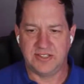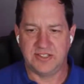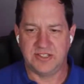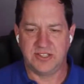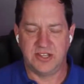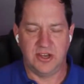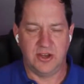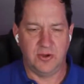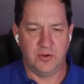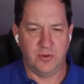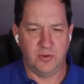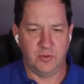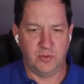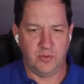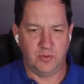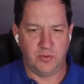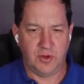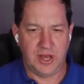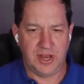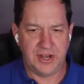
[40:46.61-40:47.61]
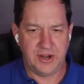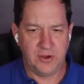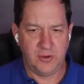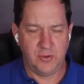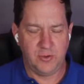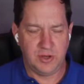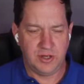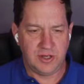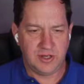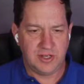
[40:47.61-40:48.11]
So I
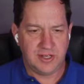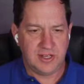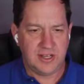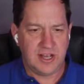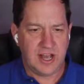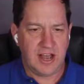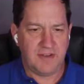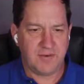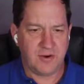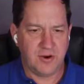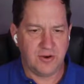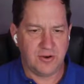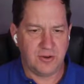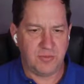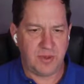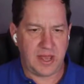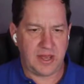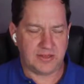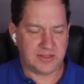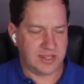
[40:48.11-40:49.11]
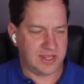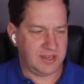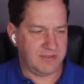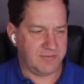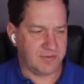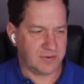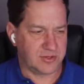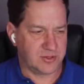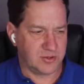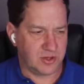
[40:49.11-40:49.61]
know I've heard about the
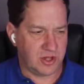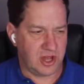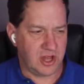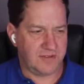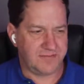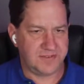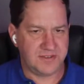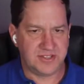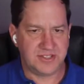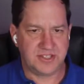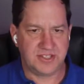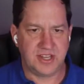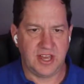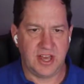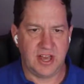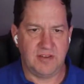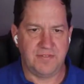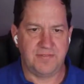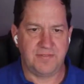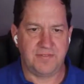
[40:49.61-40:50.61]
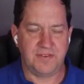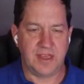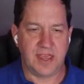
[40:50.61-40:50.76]
virtual office stuff,